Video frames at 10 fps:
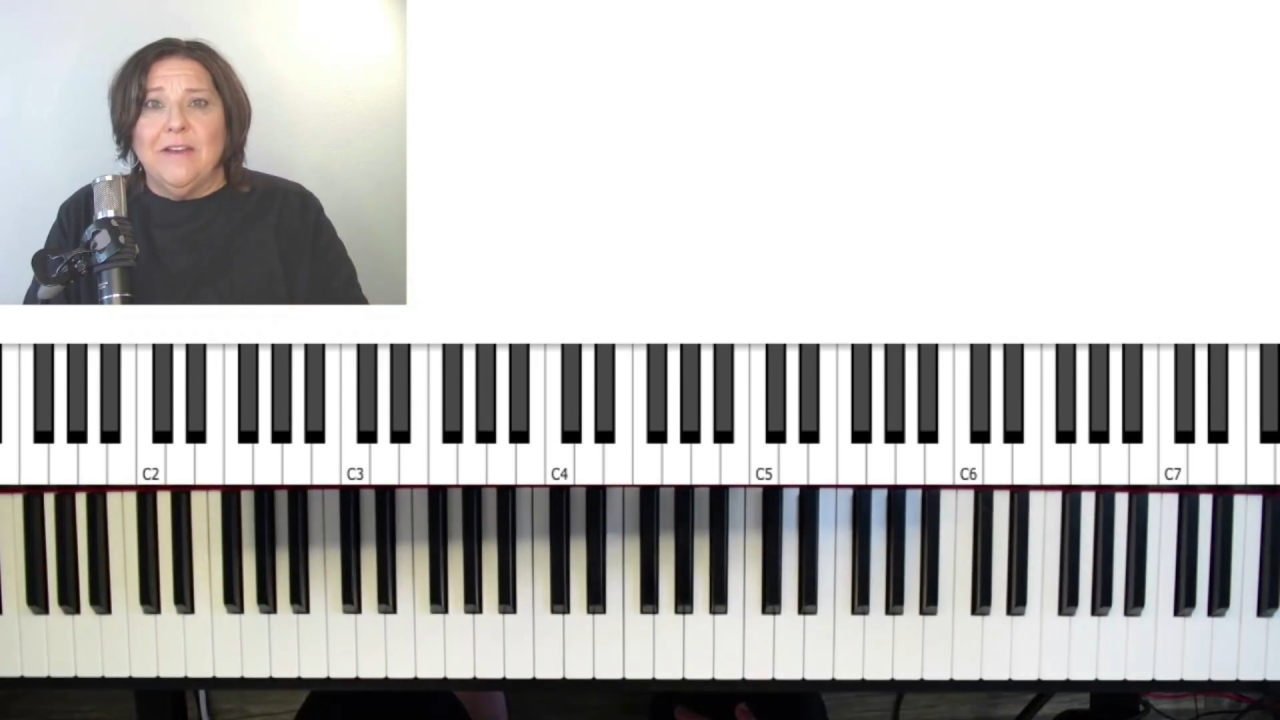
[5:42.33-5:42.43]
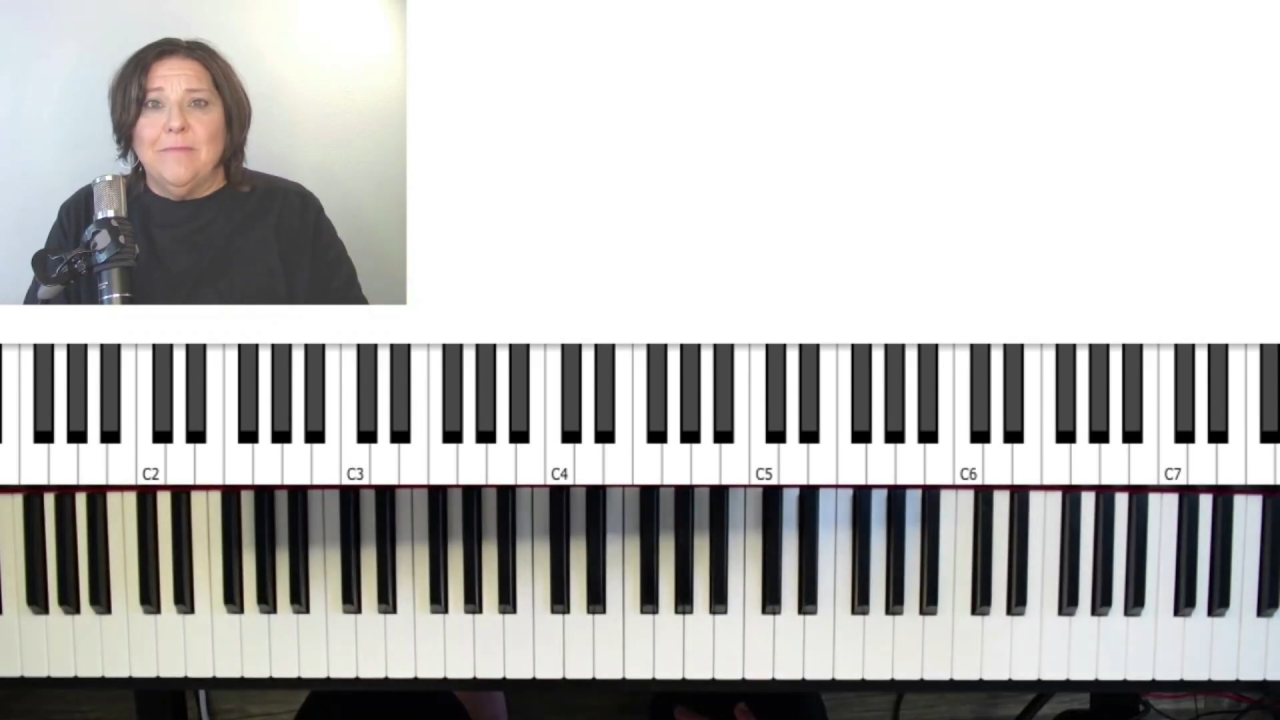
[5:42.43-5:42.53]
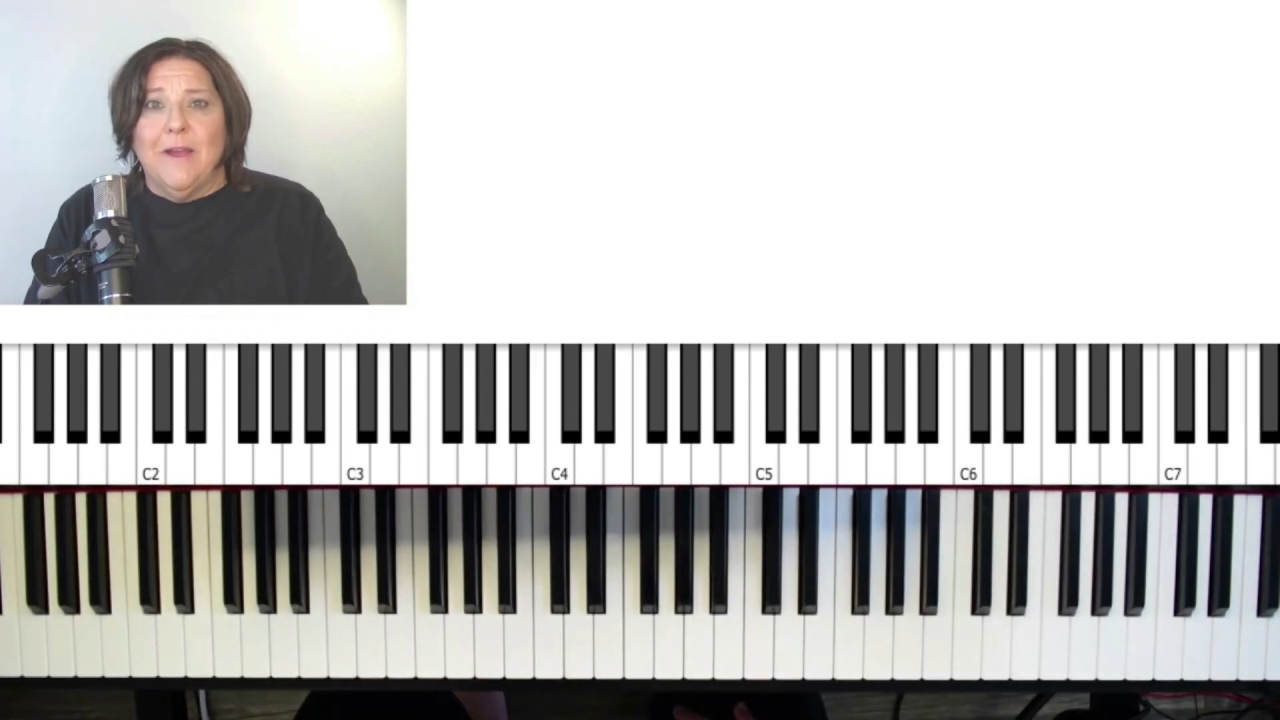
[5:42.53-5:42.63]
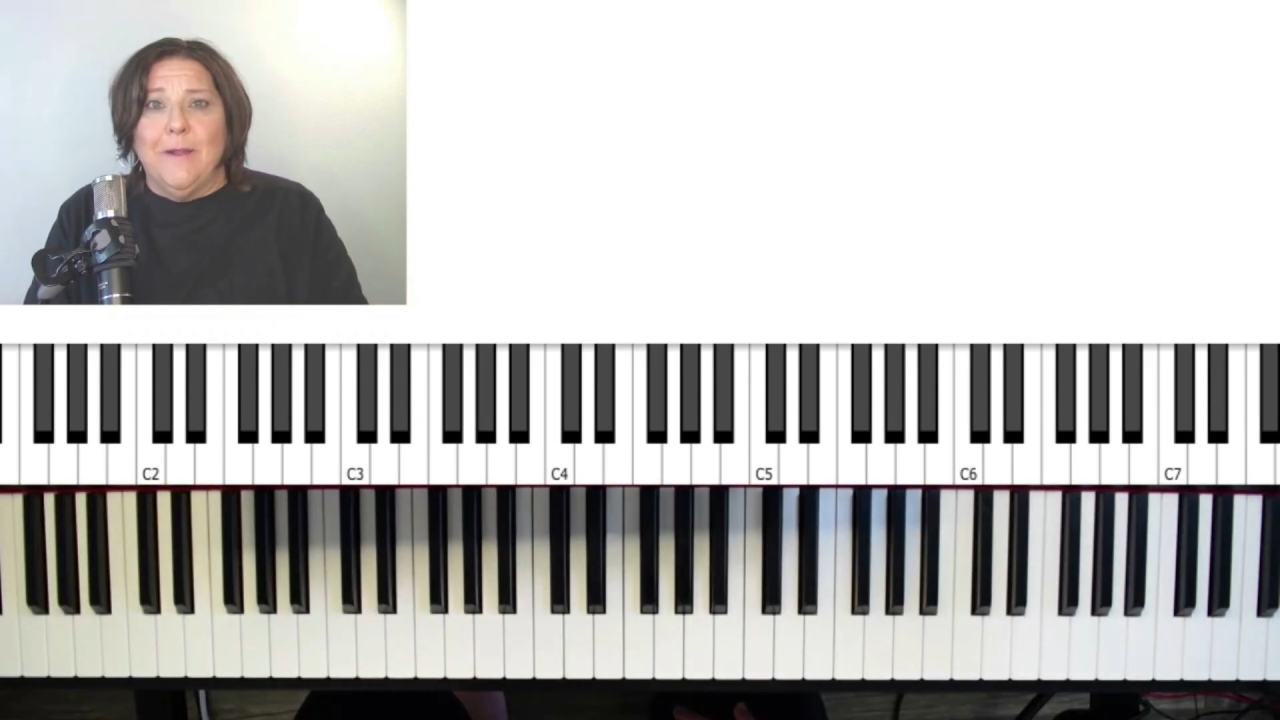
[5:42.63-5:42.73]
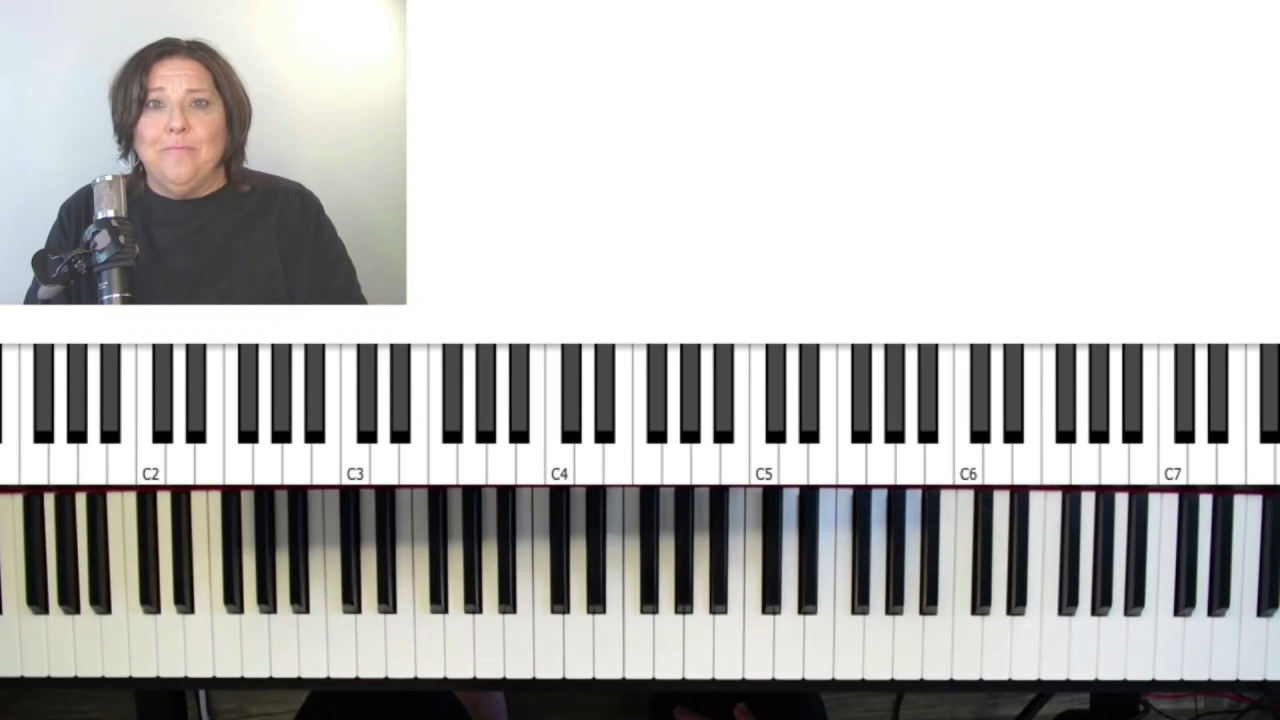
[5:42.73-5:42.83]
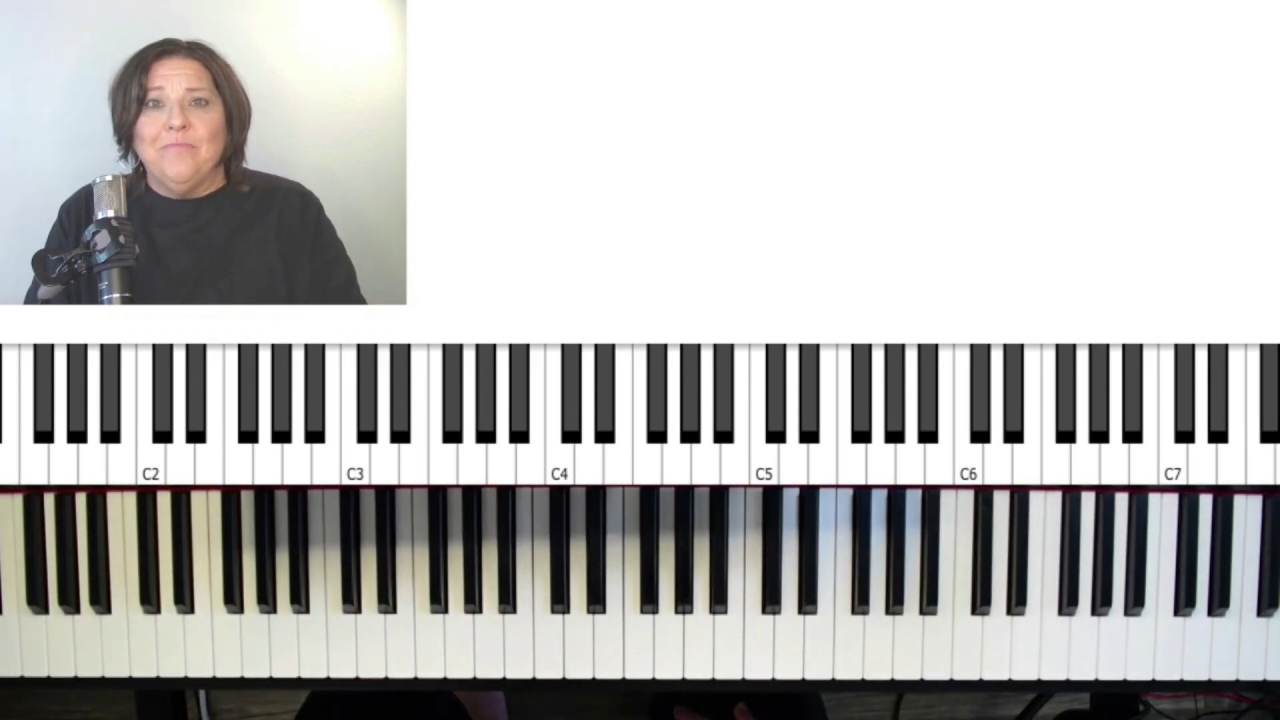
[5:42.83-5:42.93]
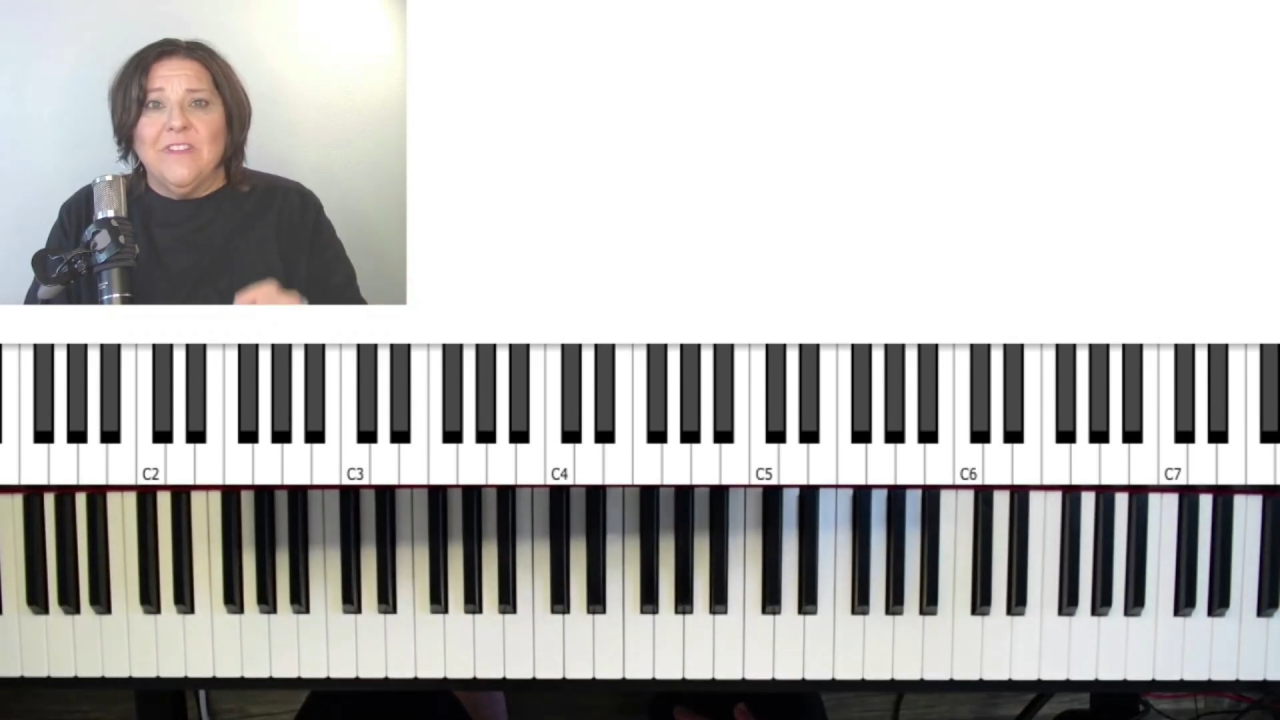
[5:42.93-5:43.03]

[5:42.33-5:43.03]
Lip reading: in mind,